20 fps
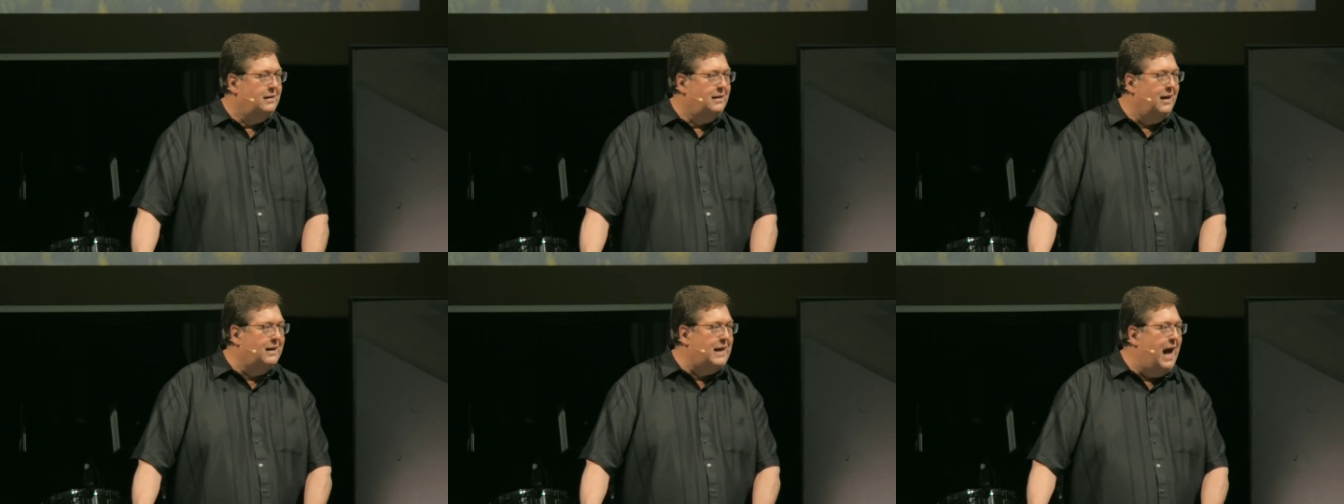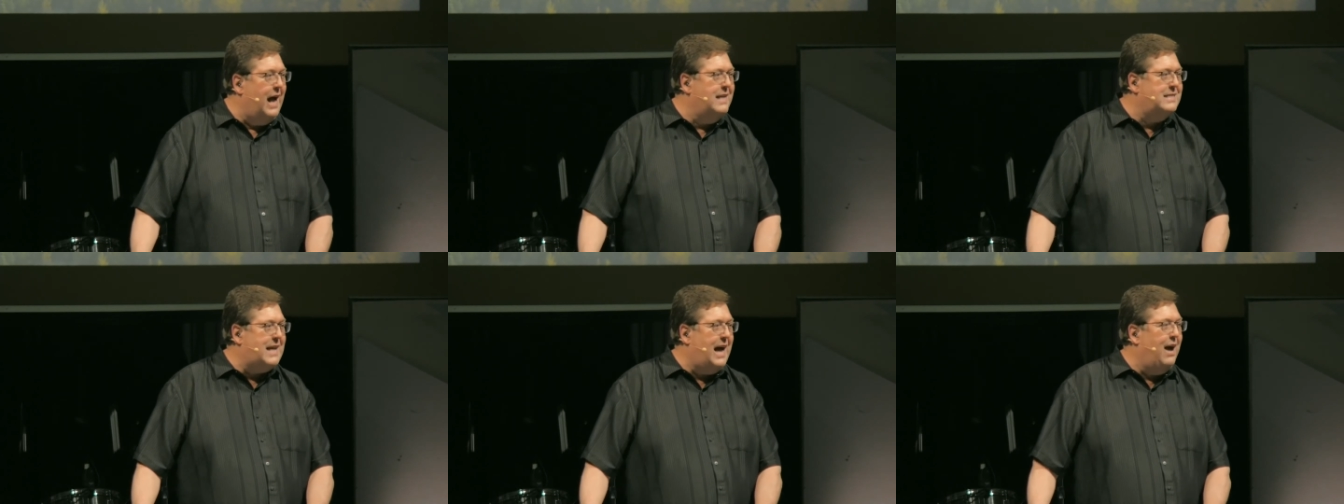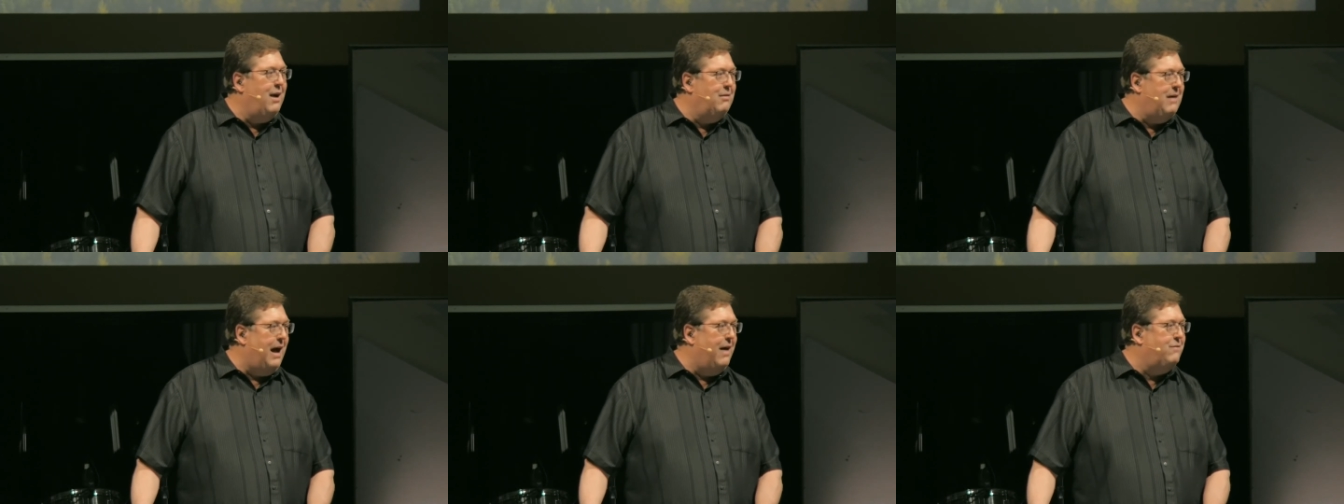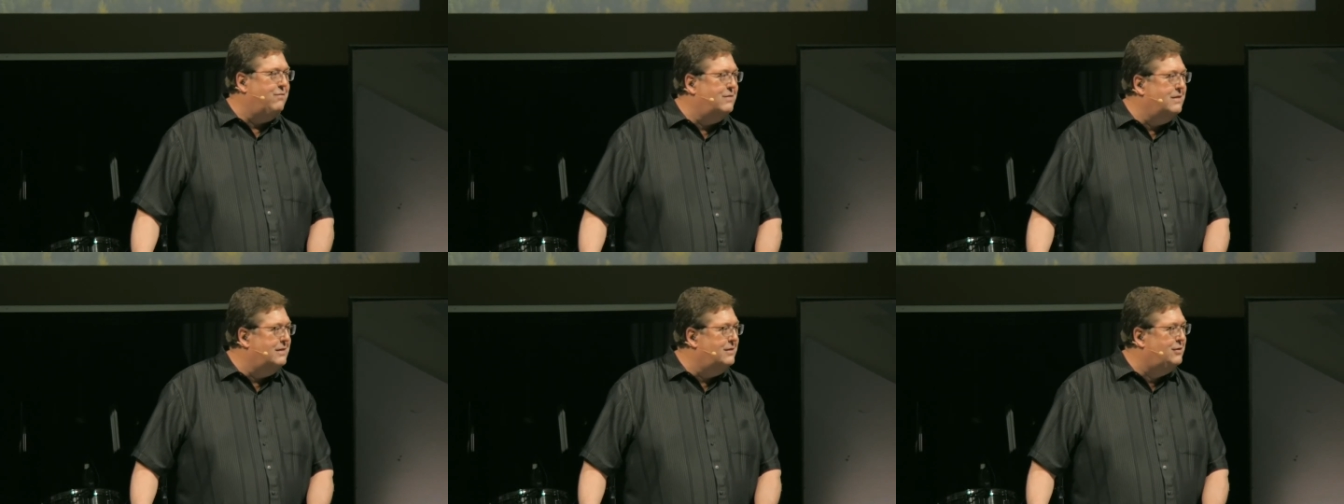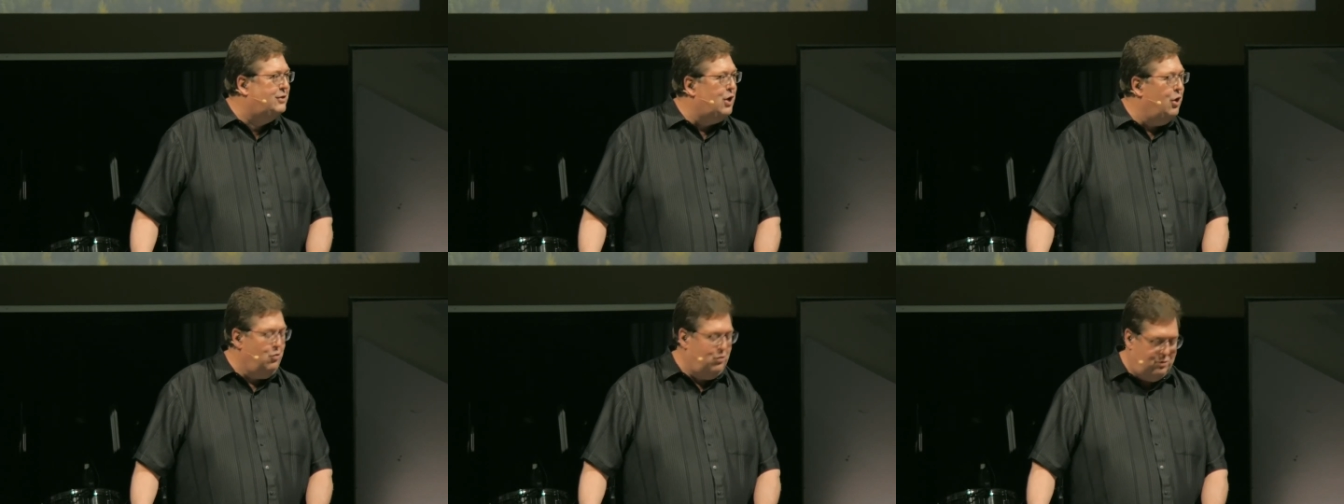Now, guys, I, have
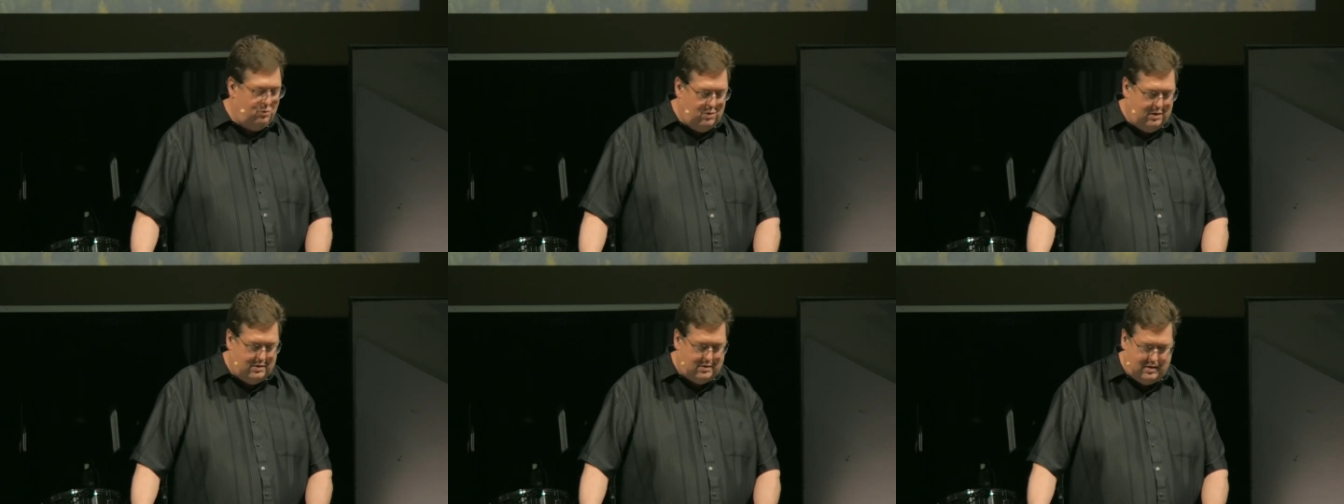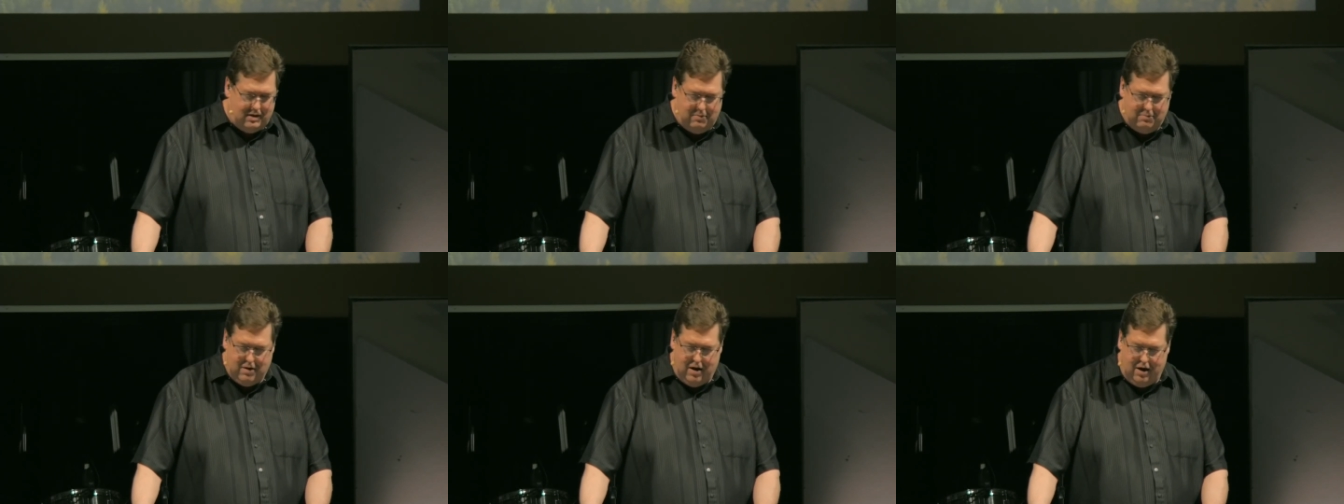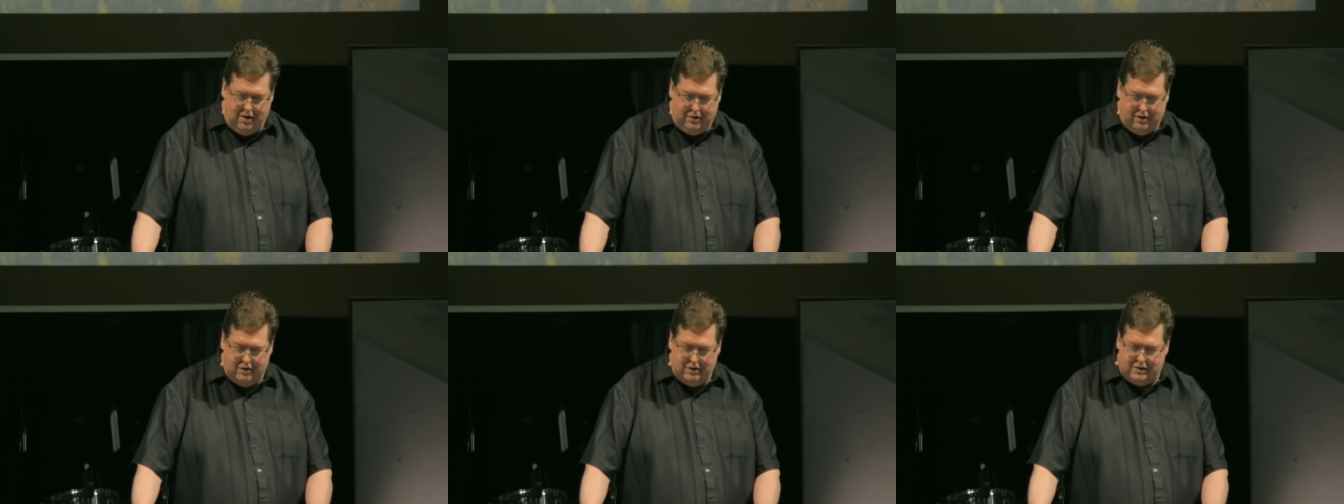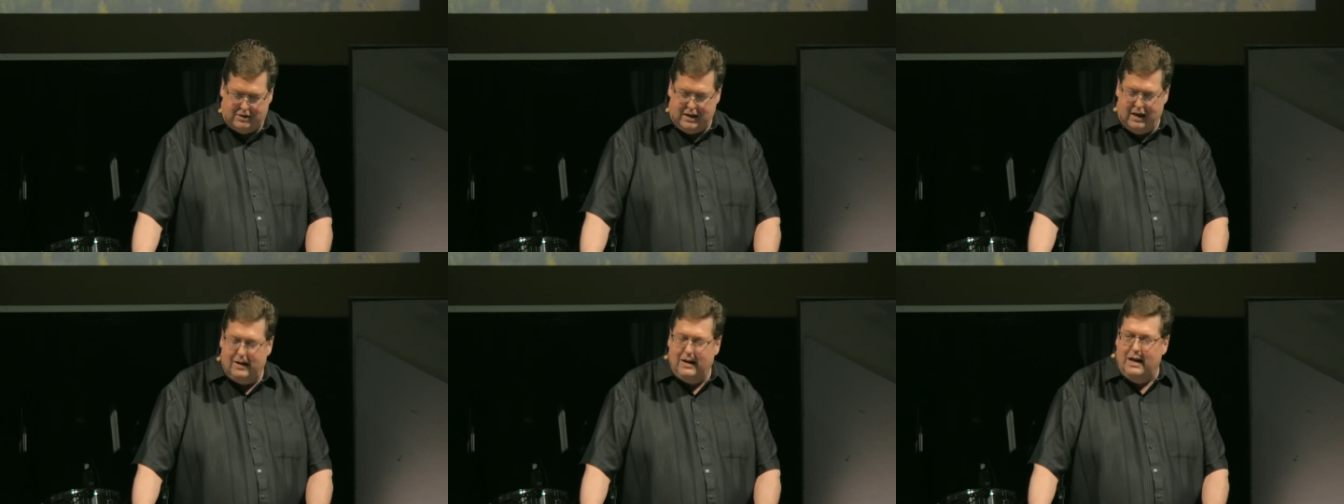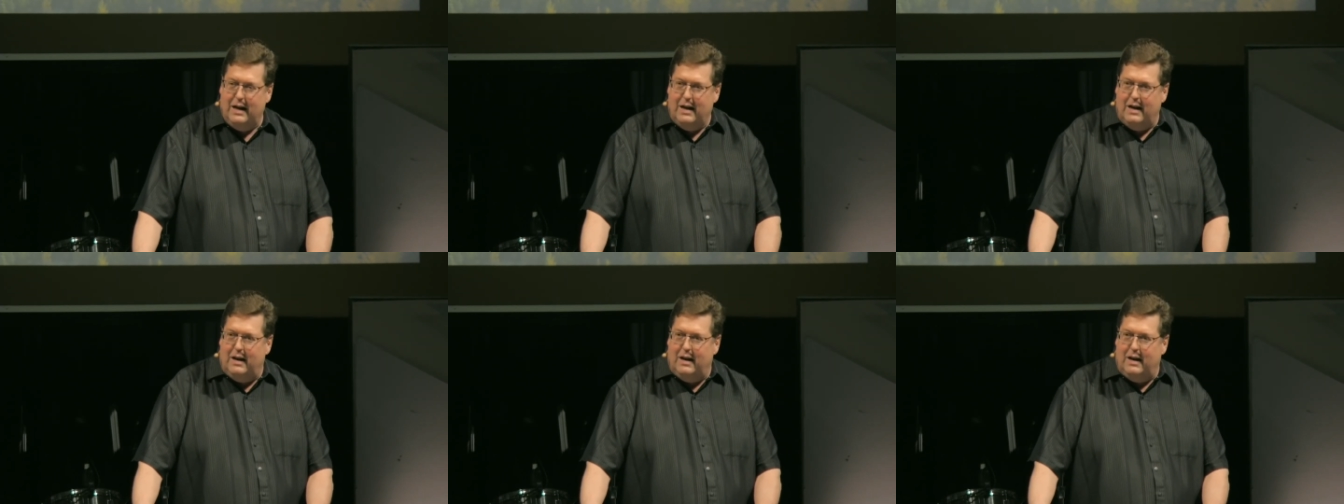joked with some others that